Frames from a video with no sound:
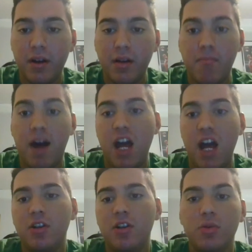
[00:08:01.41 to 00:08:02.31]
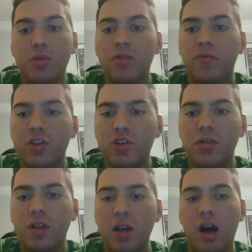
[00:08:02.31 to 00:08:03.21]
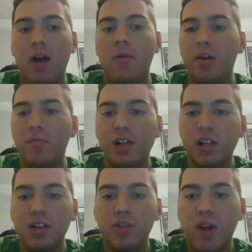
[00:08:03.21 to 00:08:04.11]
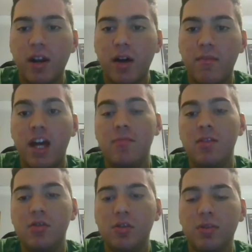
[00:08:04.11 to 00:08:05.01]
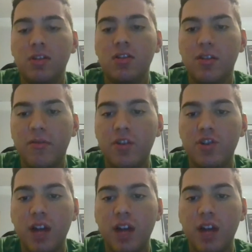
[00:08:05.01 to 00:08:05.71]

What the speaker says: Miami's going to win the division. I'm already predicting this right now. Miami's going to win this division.